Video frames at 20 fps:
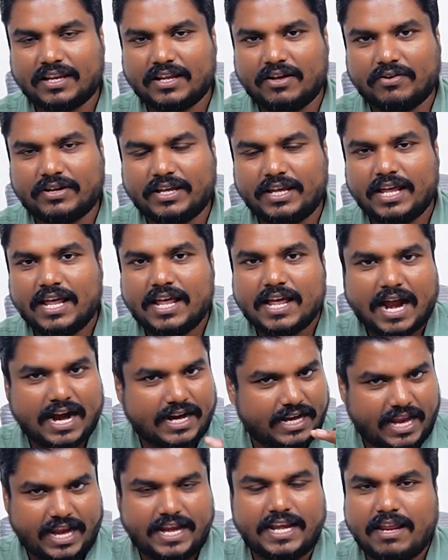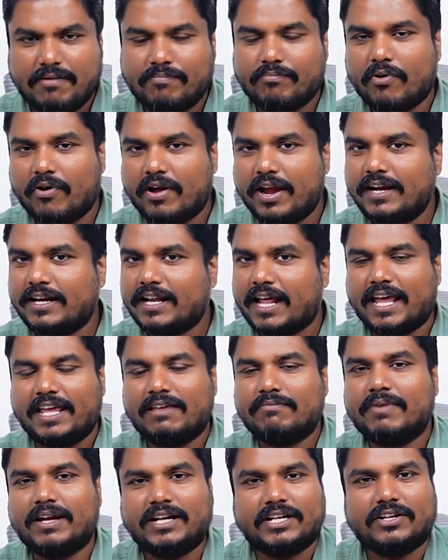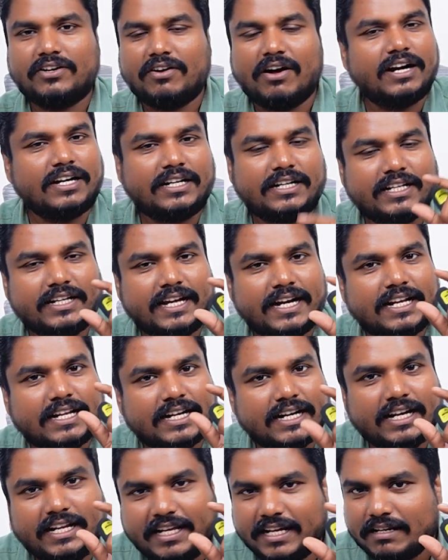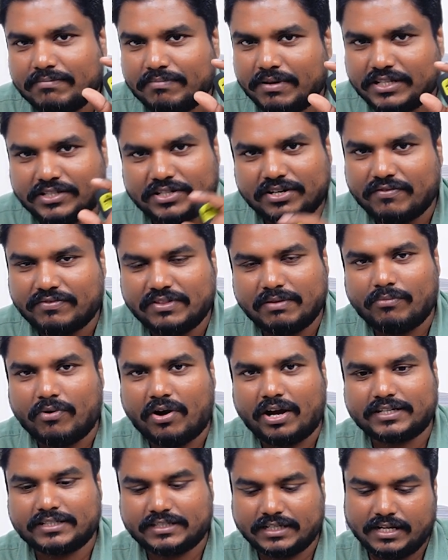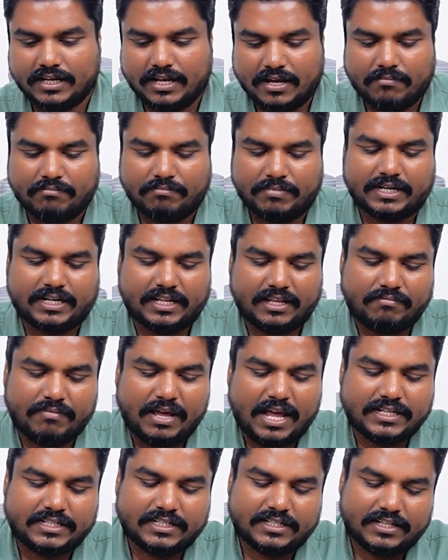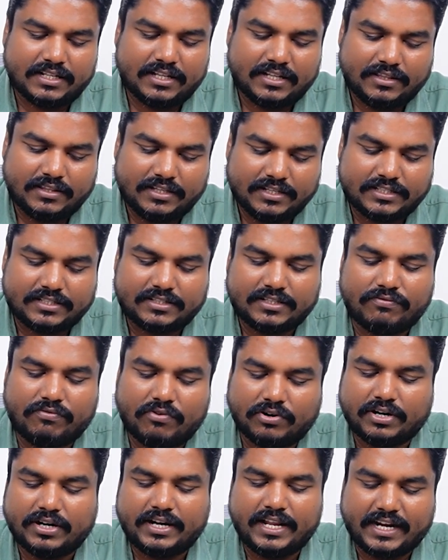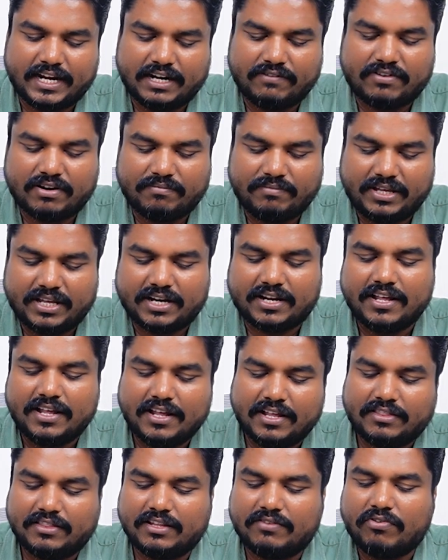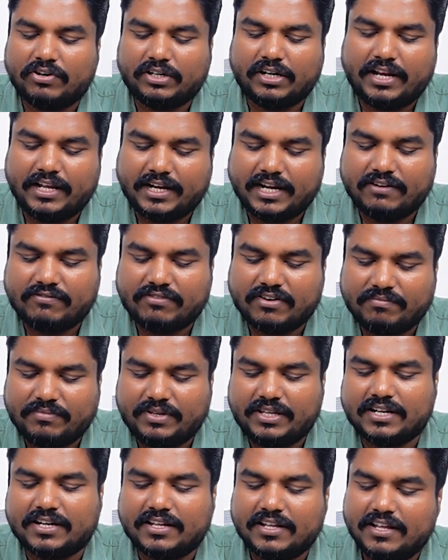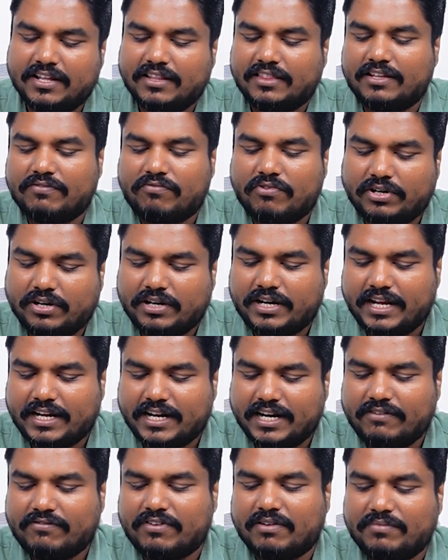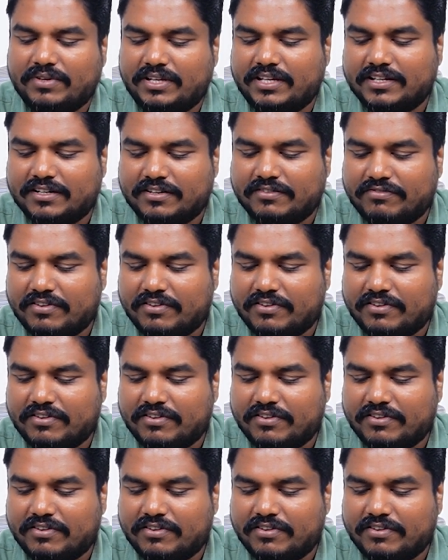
Okay. At any point I might not get a clear picture of the box. But imagine this, the photo taken from here, the photo taken from here, the photo taken from here,